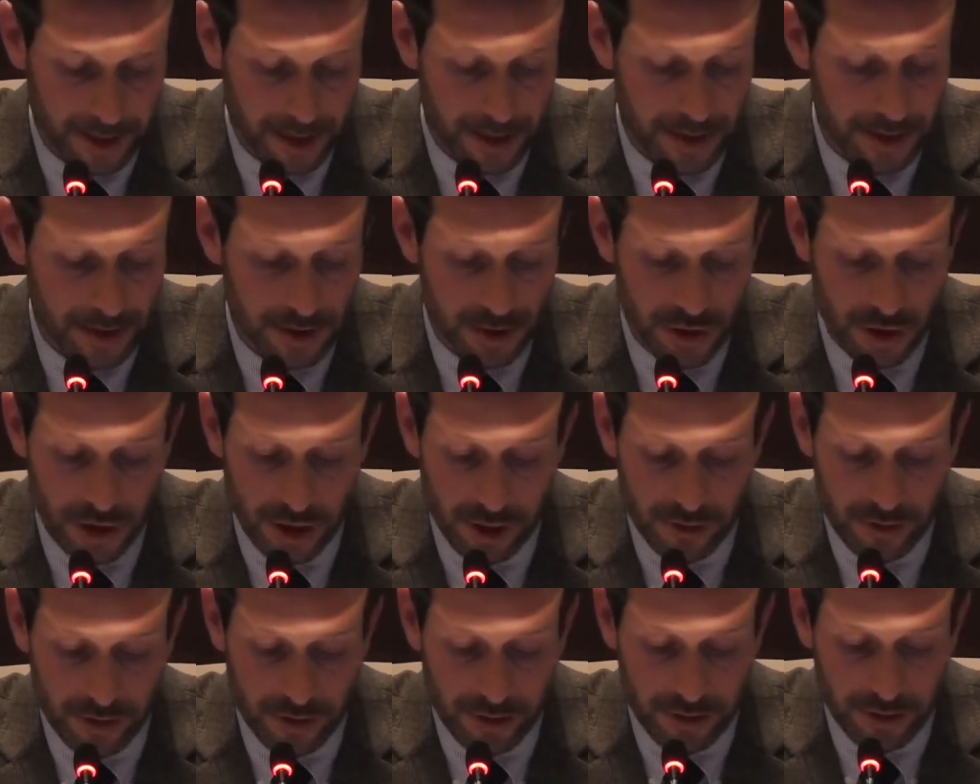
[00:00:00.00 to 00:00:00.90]
His
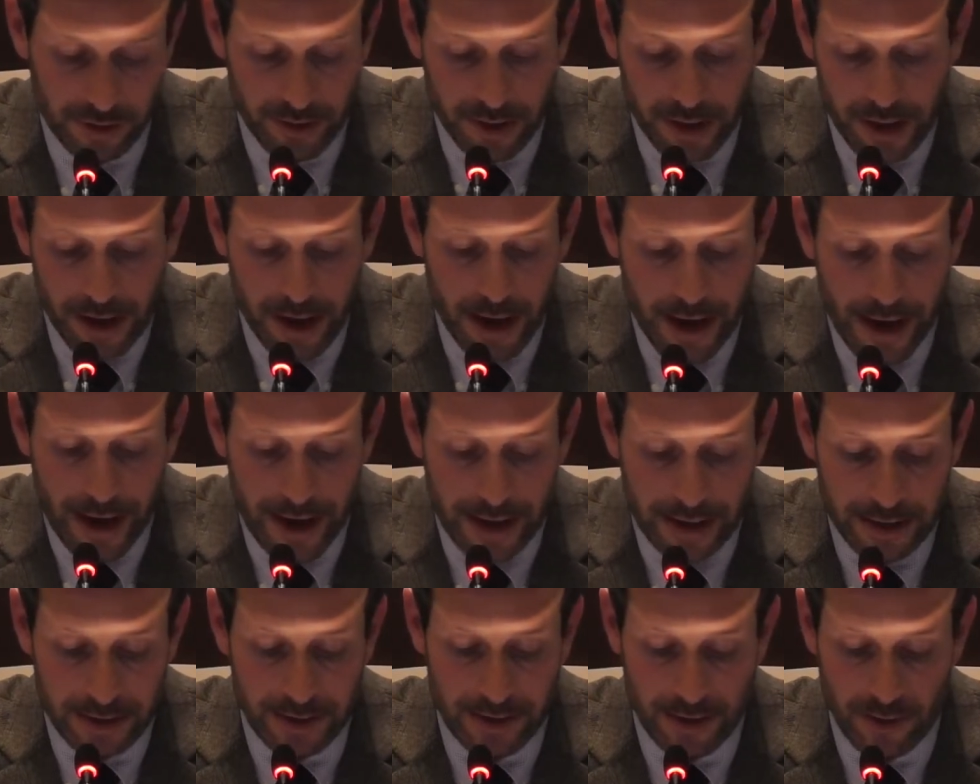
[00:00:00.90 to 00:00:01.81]
children
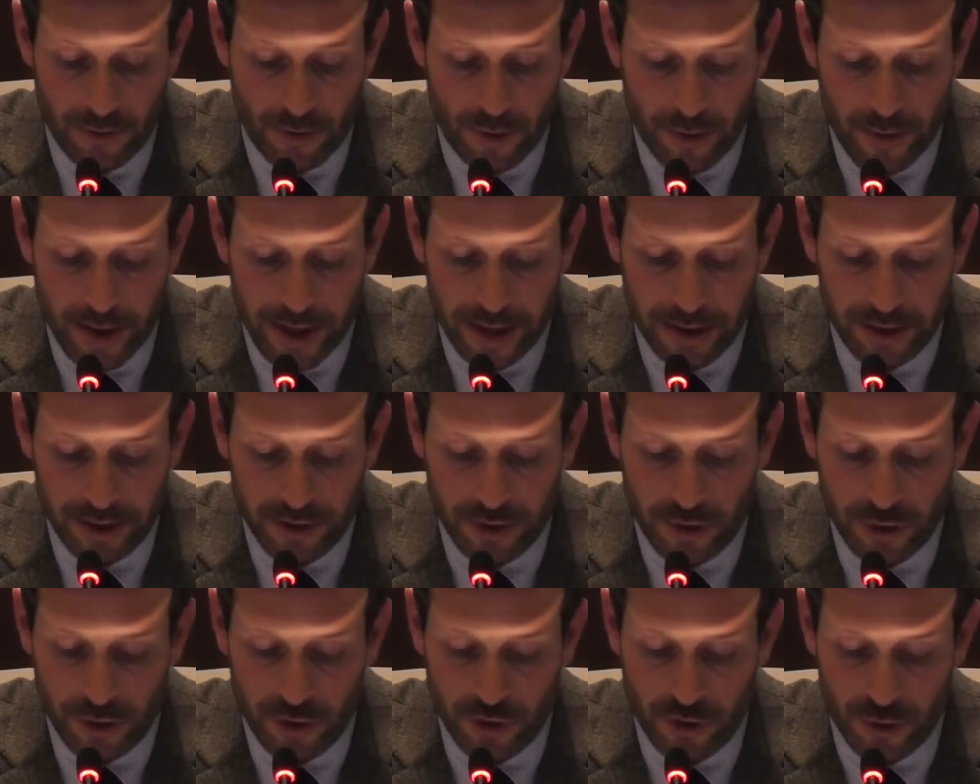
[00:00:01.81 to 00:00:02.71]
ask the Romanian
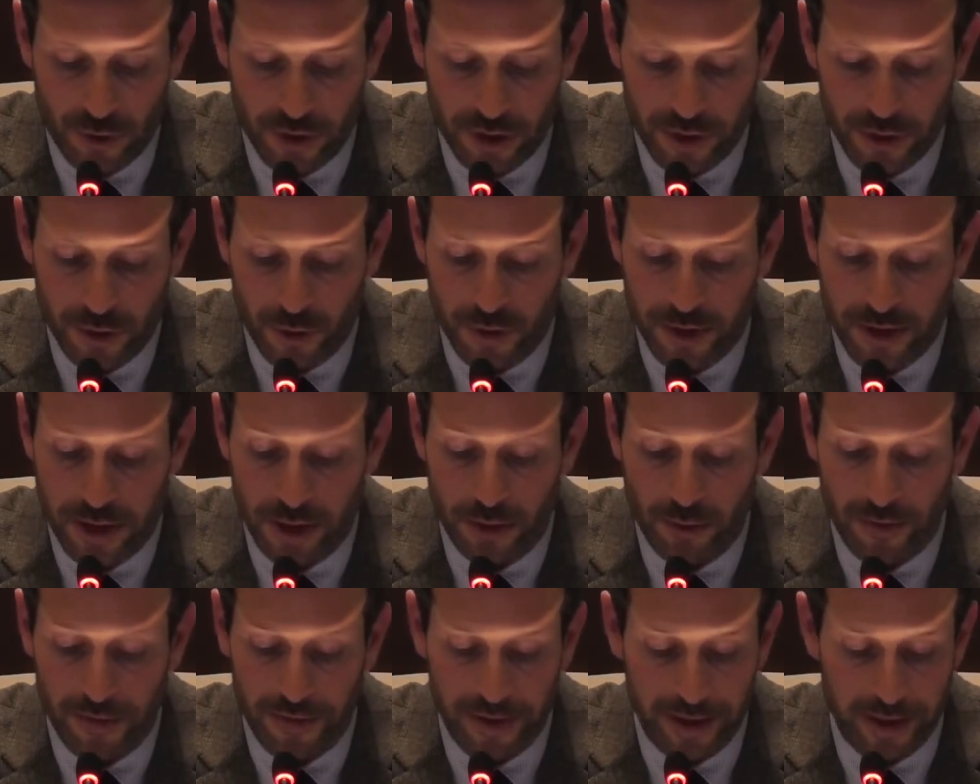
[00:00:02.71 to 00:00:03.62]
notary to deal
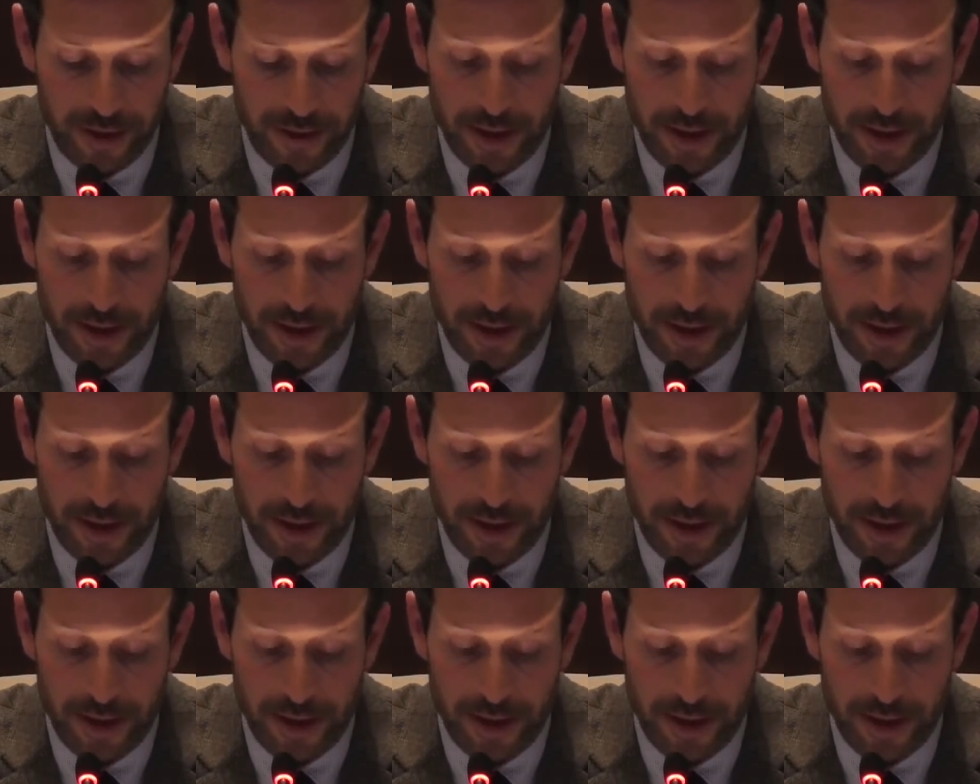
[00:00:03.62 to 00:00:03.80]
with the